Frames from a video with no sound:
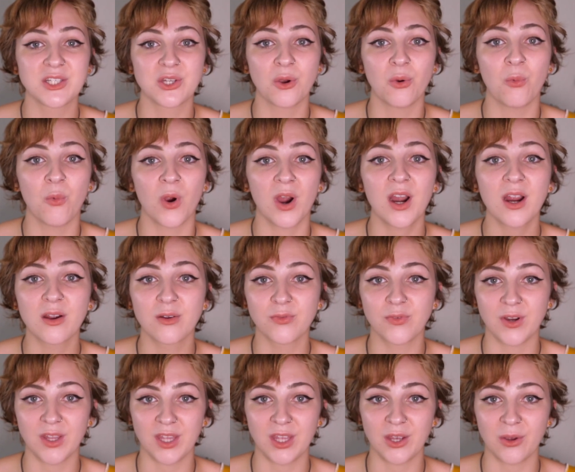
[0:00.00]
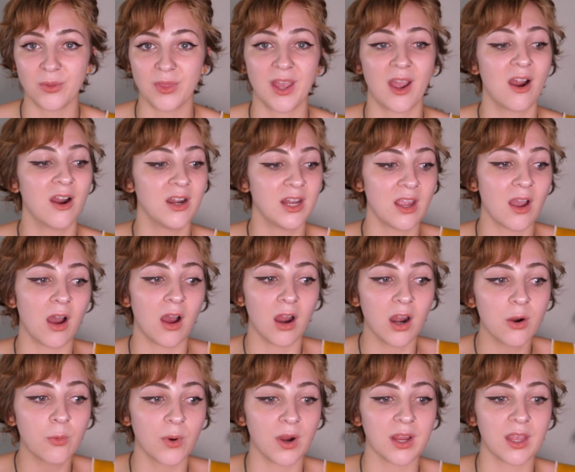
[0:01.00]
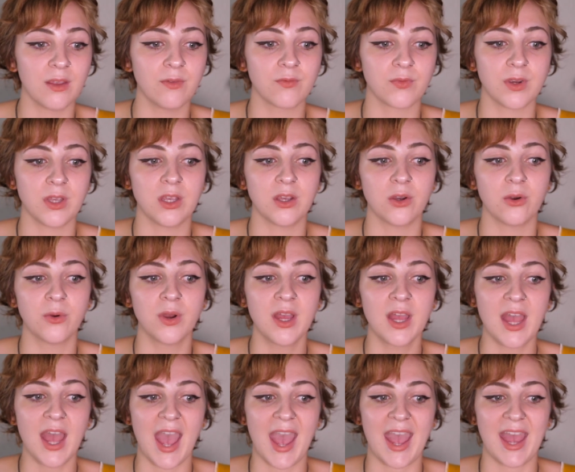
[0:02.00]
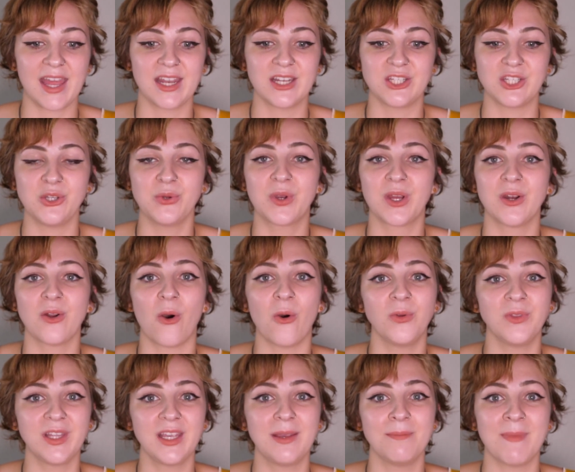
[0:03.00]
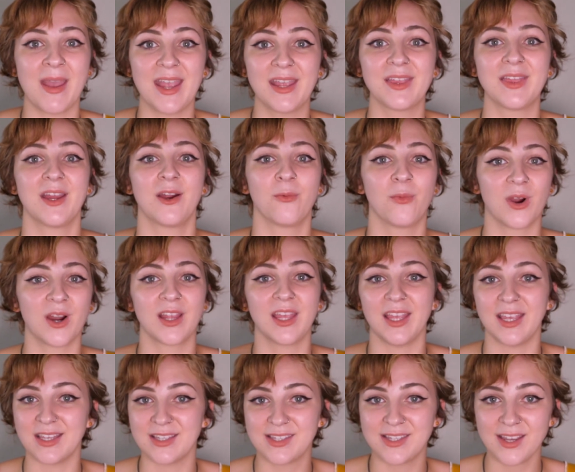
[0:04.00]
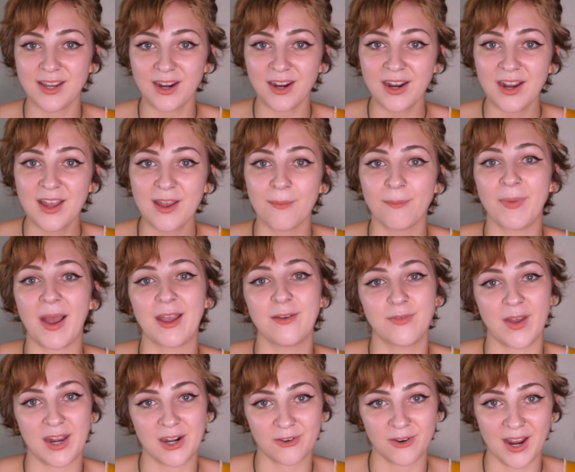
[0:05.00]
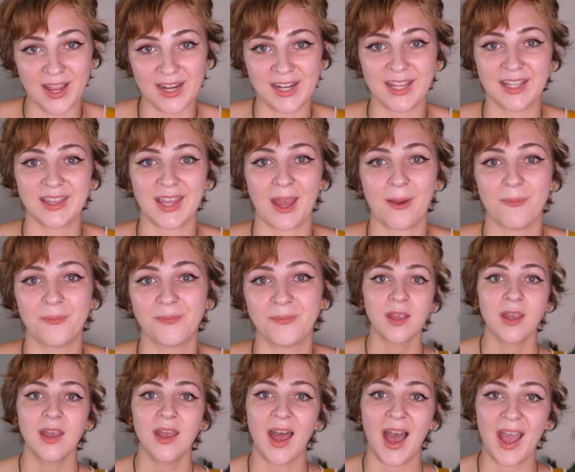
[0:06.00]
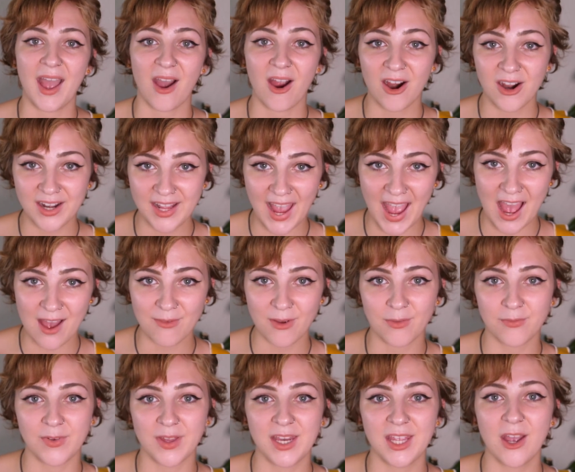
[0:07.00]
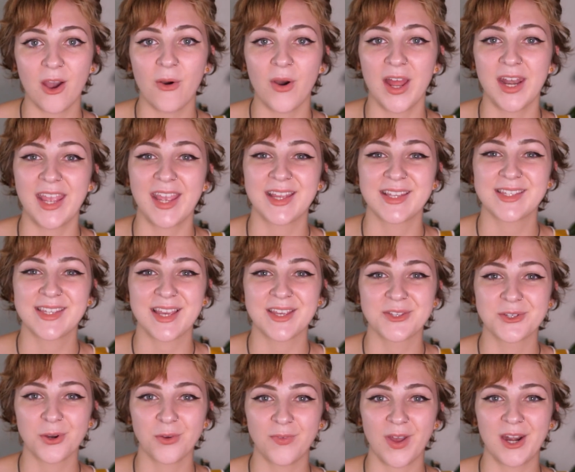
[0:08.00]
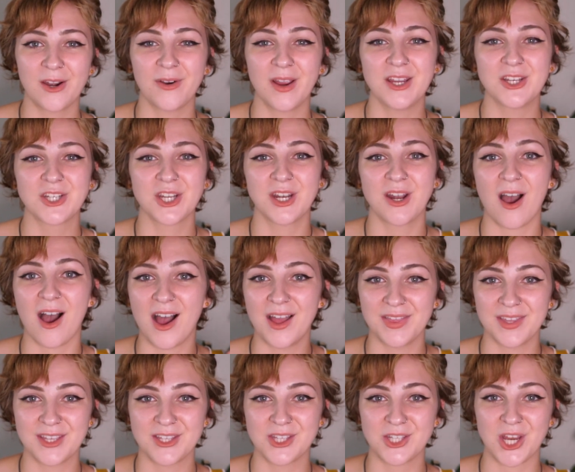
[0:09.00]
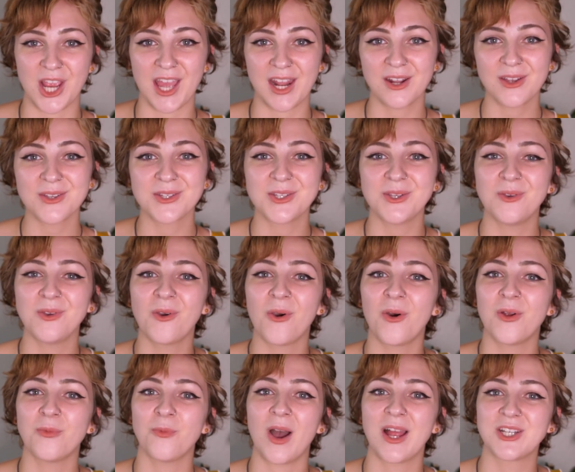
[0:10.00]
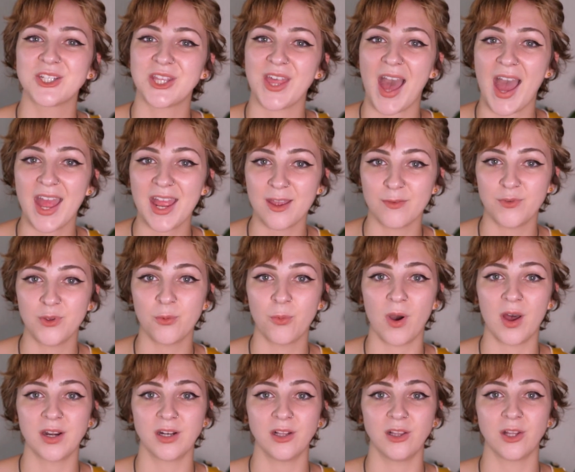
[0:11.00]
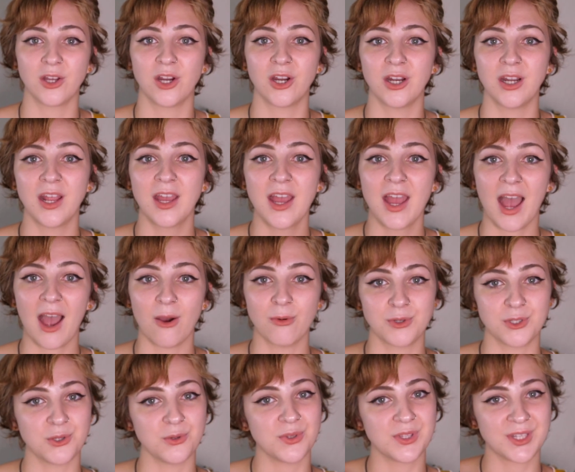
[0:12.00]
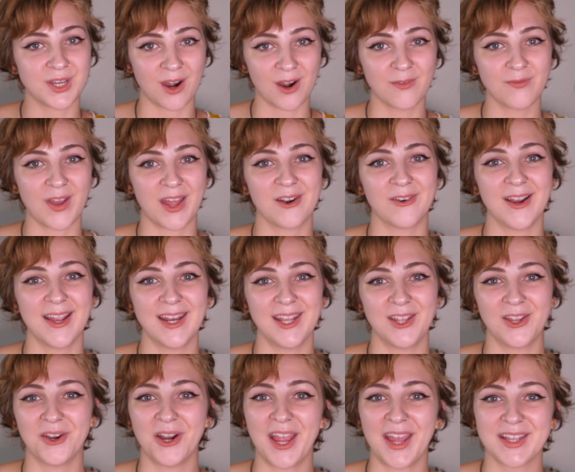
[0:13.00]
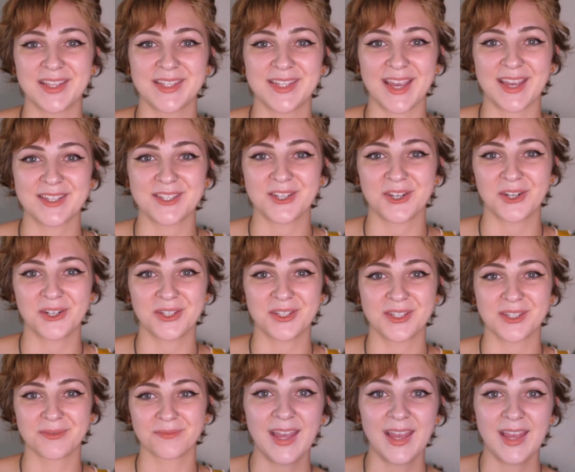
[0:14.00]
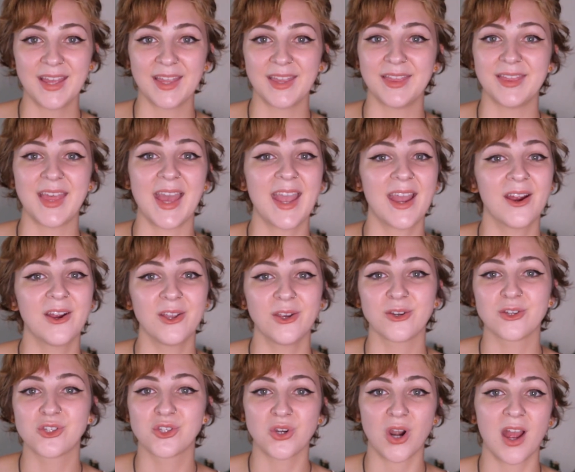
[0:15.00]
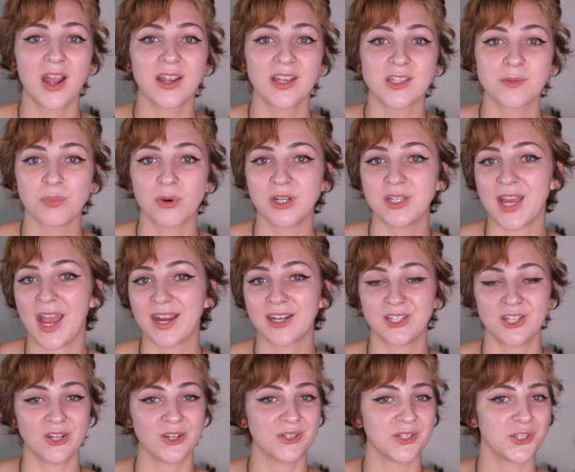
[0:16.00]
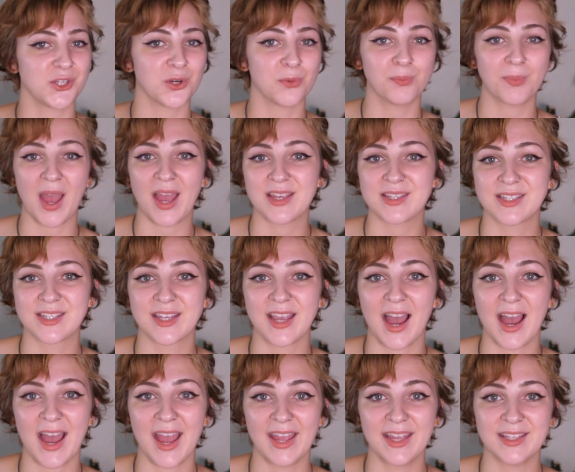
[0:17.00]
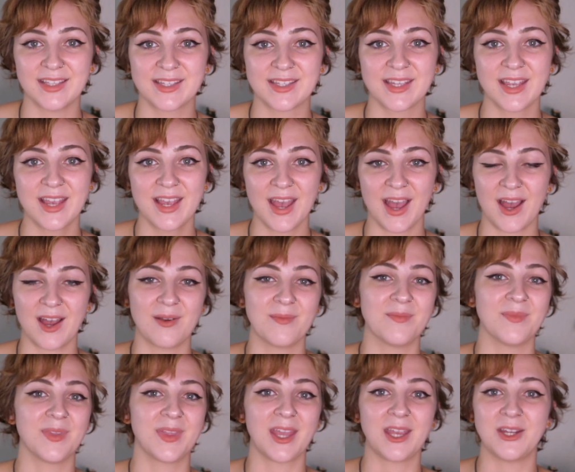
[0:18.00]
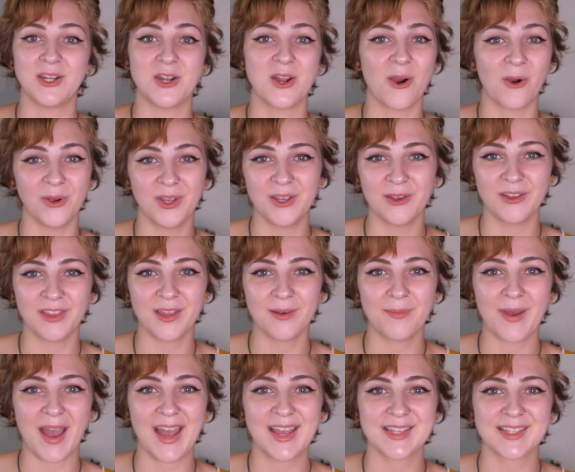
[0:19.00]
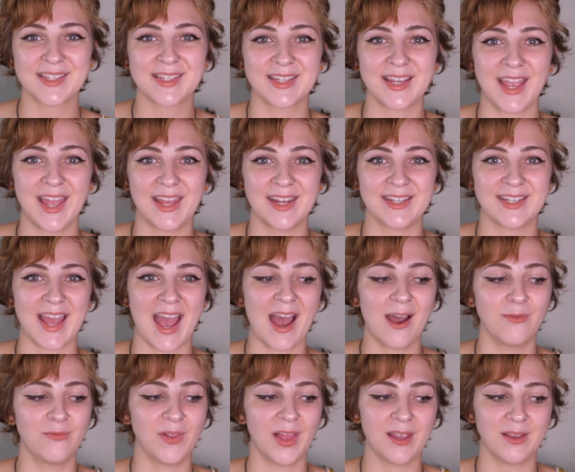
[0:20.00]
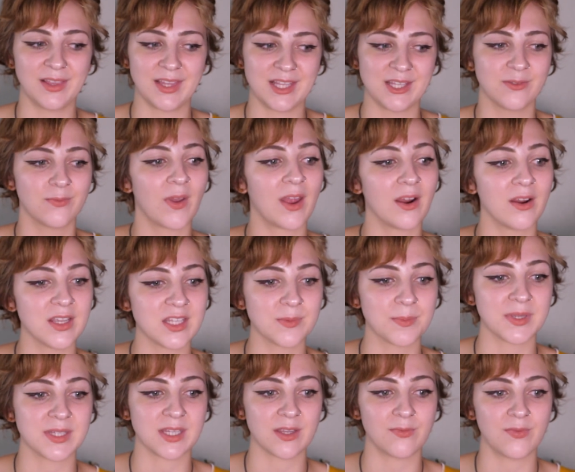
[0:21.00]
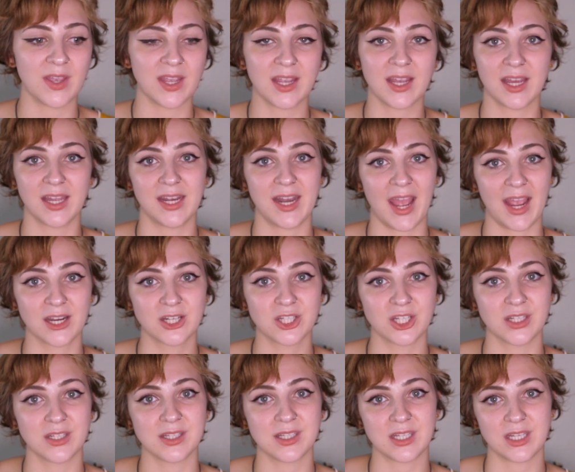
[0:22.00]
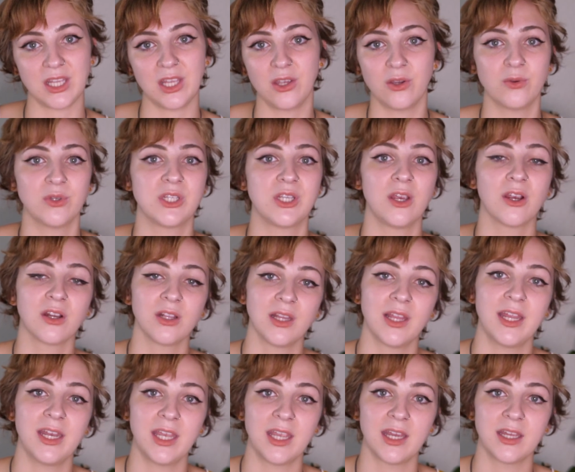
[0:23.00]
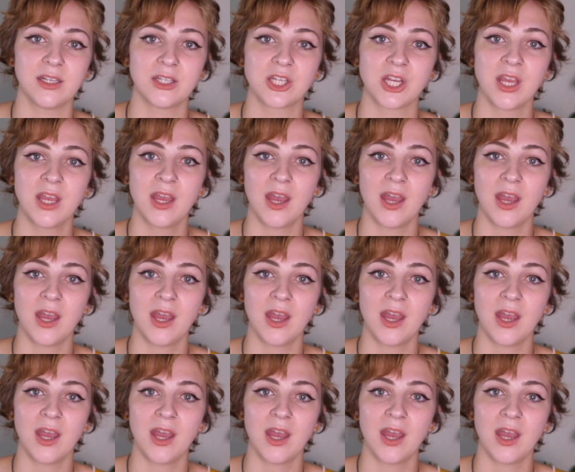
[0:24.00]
to work for you. They already are working for you, and you can only make their work easier by venerating them. I already have a video on ancestral veneration on this channel, so you can go and watch that if you want to learn how to start venerating your ancestors. They are your strongest protectors, your best guides. They know you the best and have like these very specific connections to you, to your lineage.